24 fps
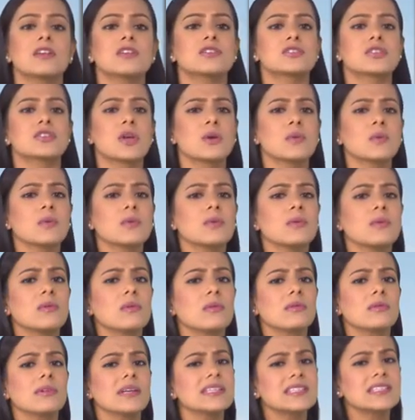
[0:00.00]
So,
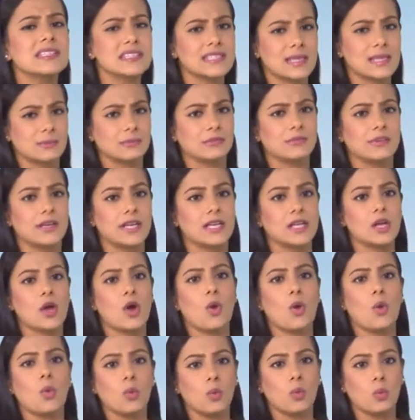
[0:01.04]
in summary,
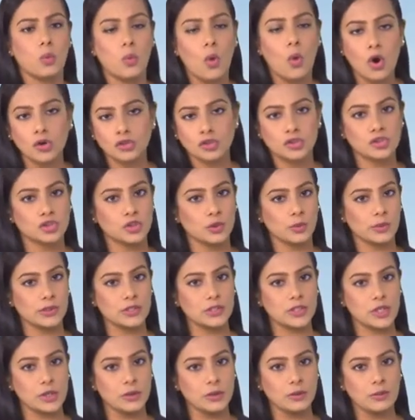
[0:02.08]
what do we
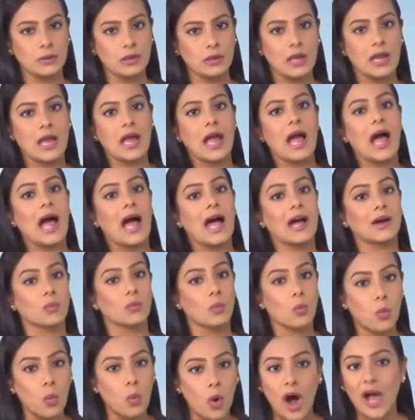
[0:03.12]
do
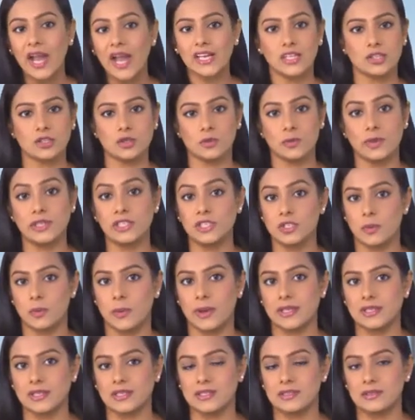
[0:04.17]
and why do we do
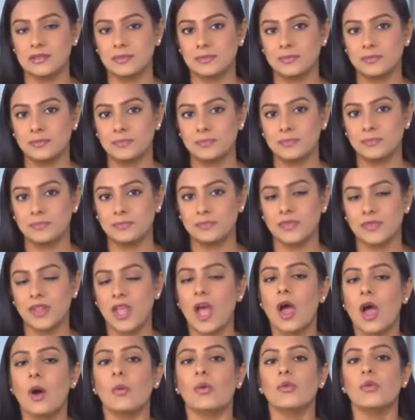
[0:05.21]
it?
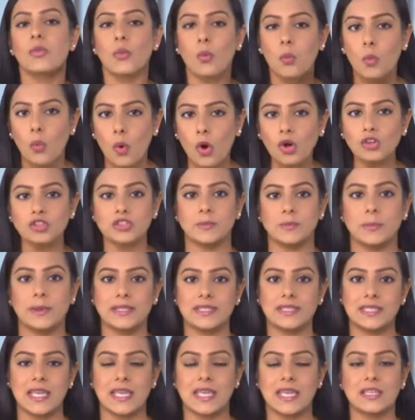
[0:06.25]
Well, the what
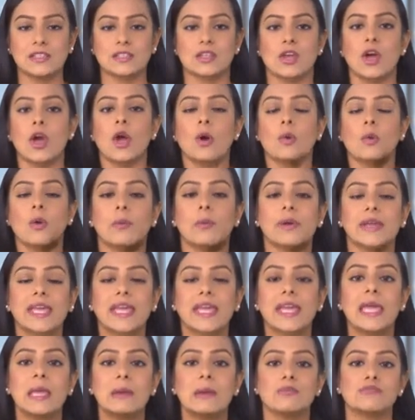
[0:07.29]
bit is where we
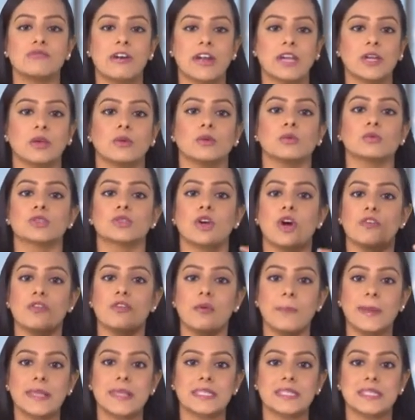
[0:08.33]
keep records of
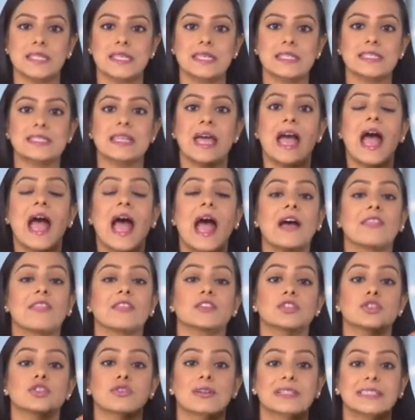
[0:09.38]
a business and
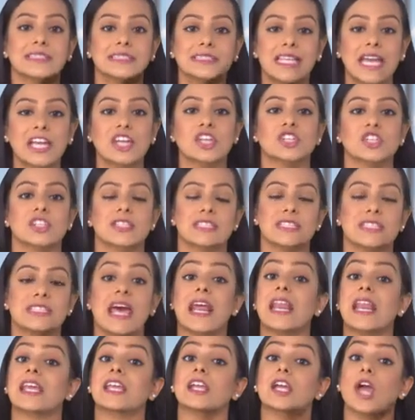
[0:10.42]
the transactions
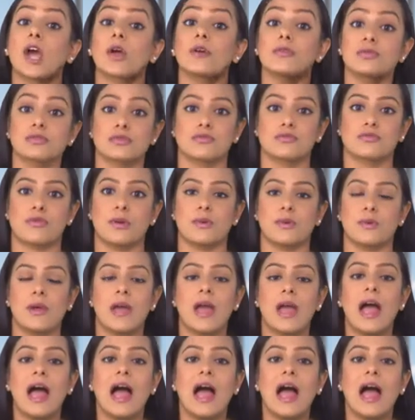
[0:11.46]
that it goes through,